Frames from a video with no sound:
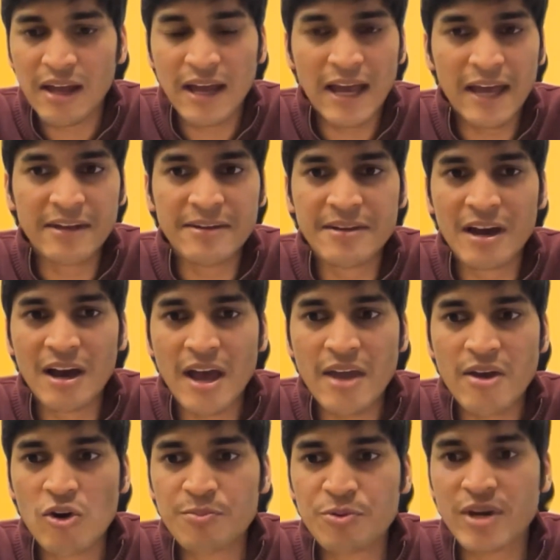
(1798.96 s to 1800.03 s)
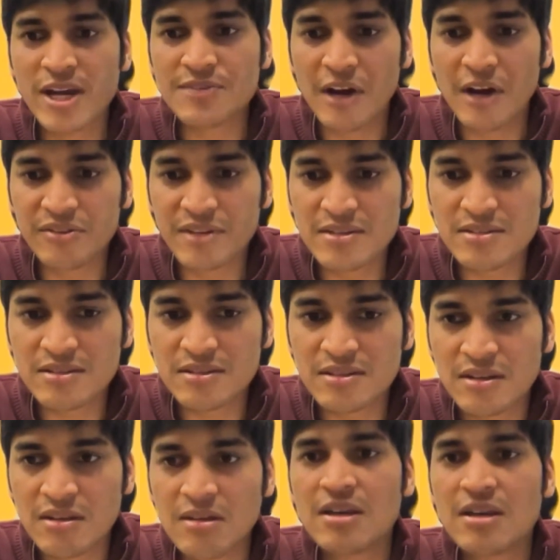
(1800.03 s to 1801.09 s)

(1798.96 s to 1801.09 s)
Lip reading: And I hope you guys found this